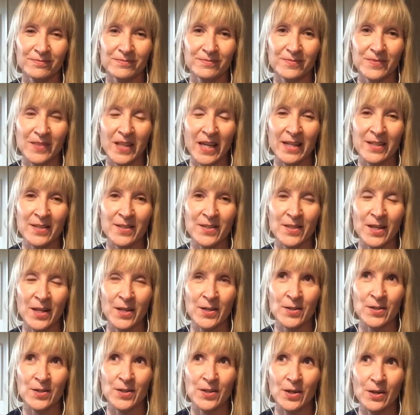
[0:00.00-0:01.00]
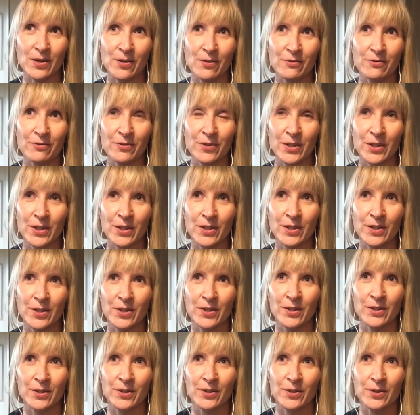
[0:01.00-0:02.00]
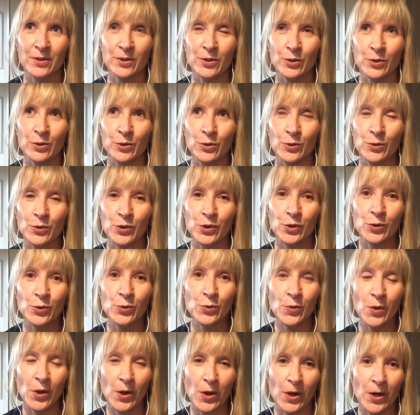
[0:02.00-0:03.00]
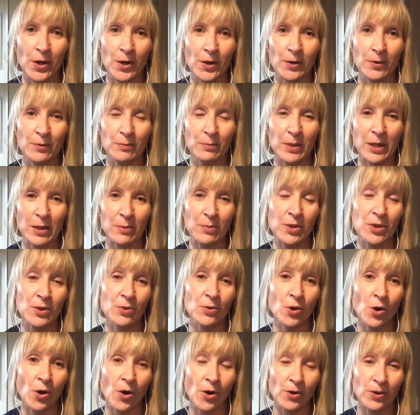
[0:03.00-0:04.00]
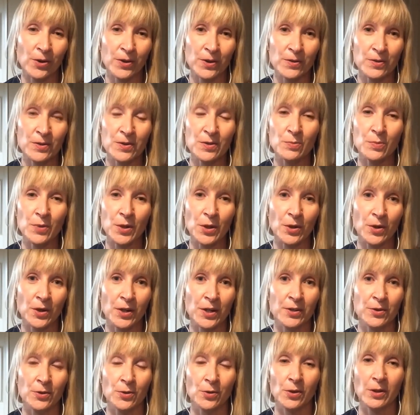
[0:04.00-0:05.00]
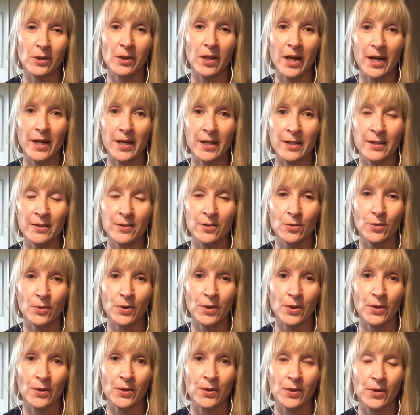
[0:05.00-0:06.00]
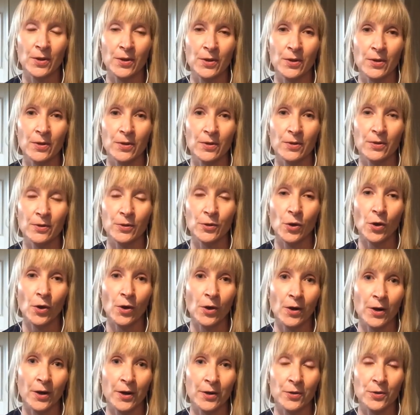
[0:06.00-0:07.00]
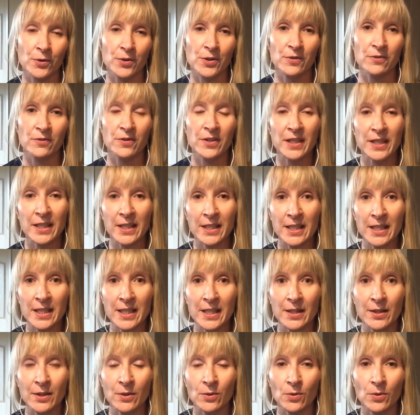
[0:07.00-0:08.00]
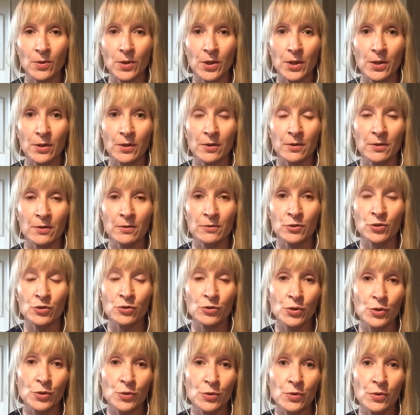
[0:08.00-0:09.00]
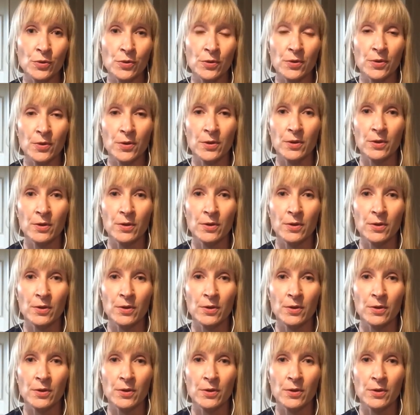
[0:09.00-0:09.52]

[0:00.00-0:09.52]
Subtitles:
That sense of who you are. Maybe you call it spirit or light or God or divinity or truth.